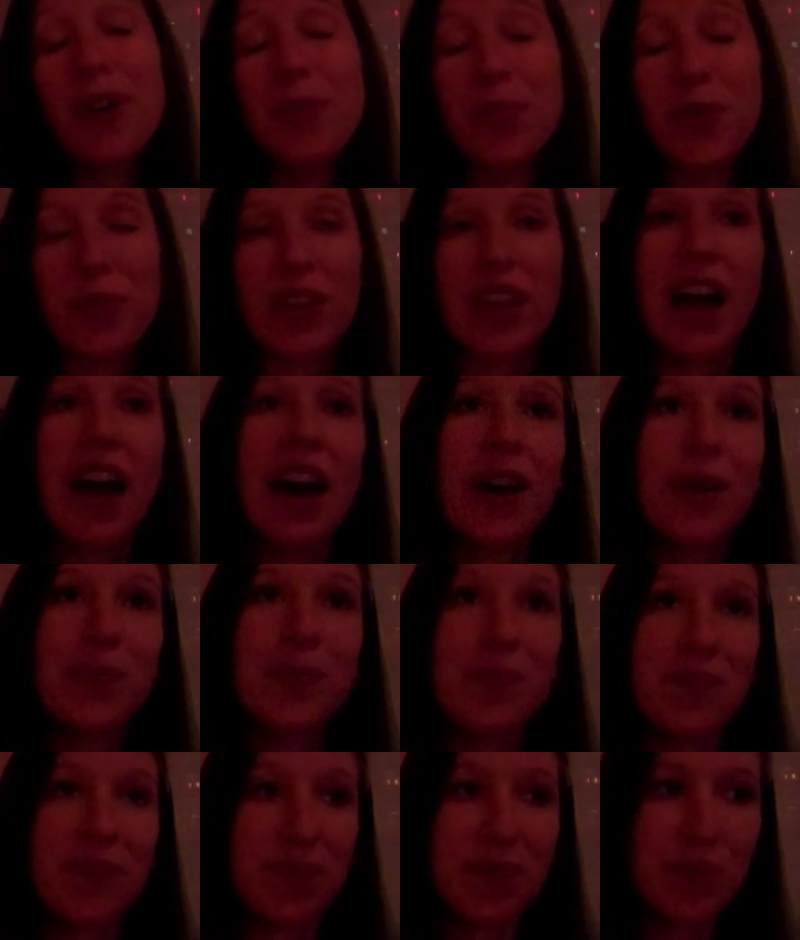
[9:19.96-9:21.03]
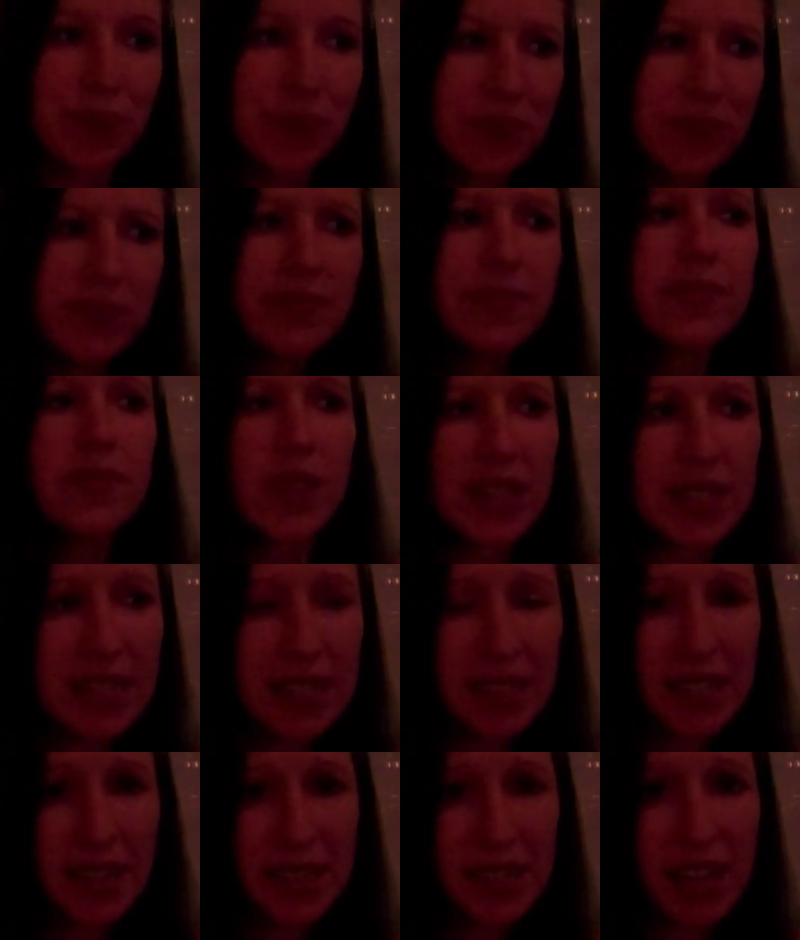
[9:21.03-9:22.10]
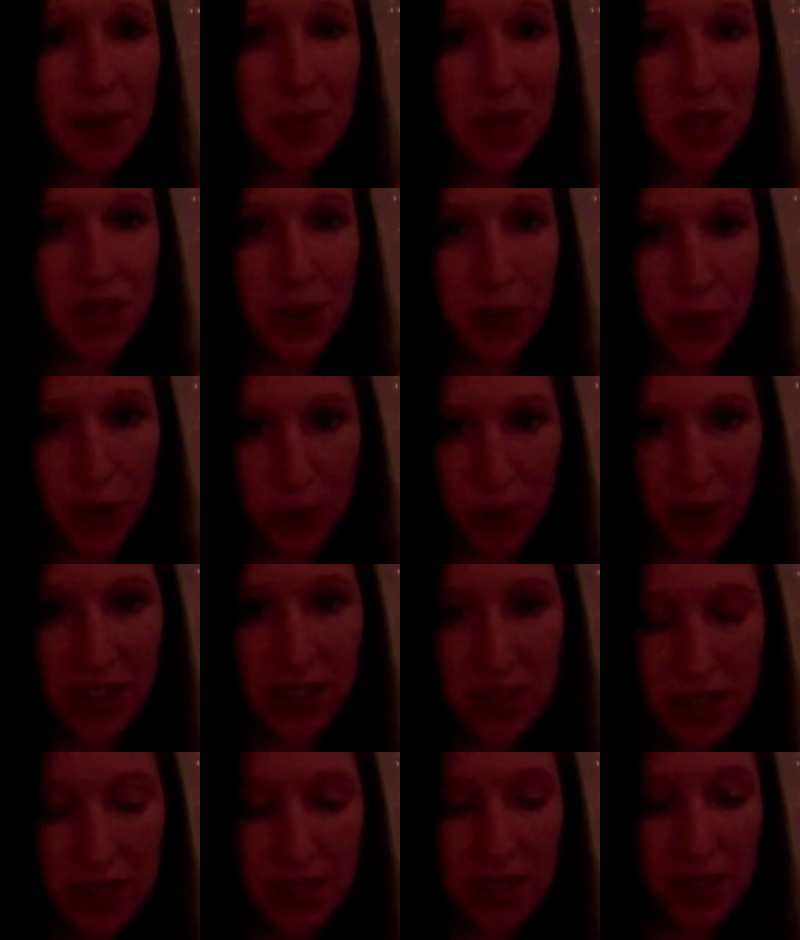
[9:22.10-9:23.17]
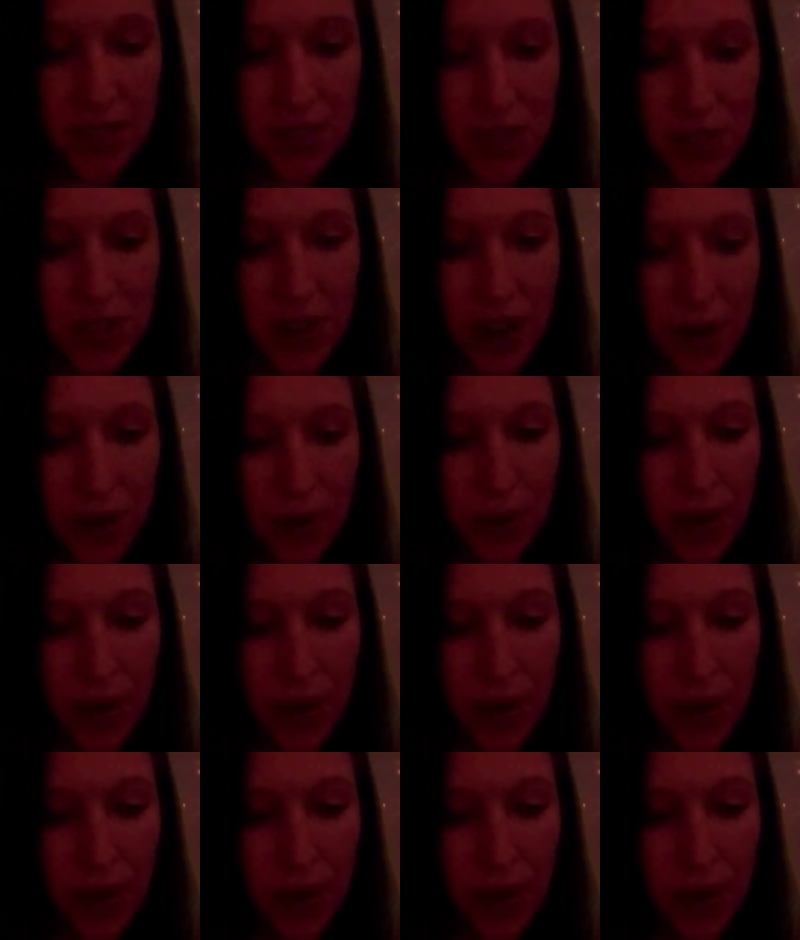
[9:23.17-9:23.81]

Oh, the movie. Disney's optioned the film rights, so